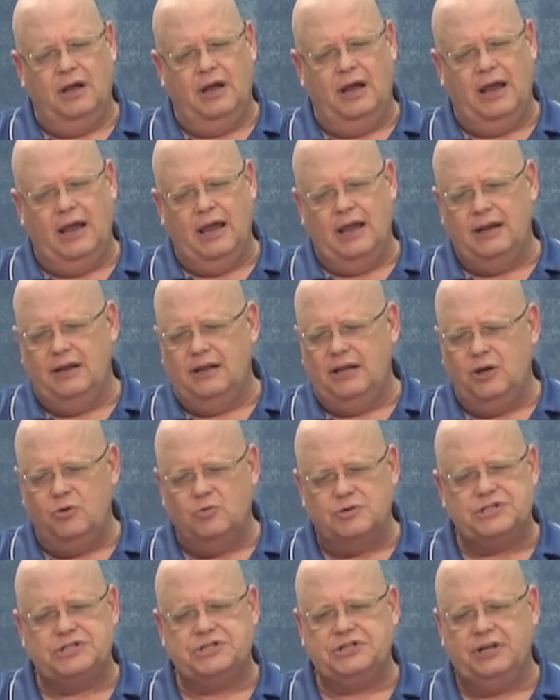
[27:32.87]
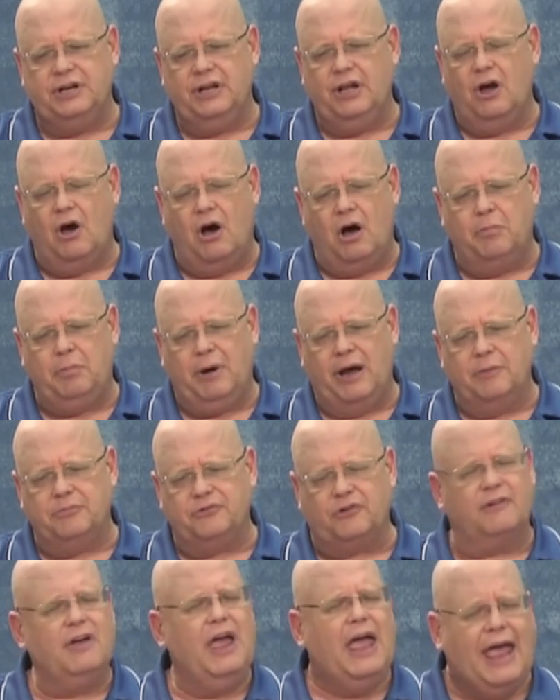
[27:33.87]
and he was sitting all by
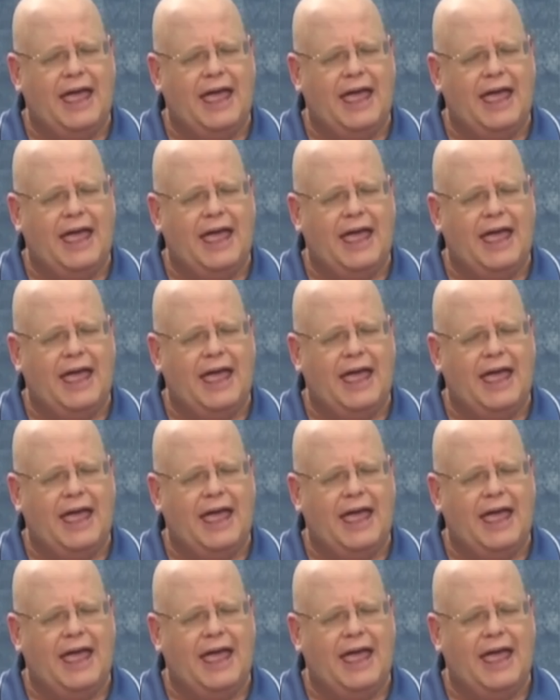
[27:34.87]
himself.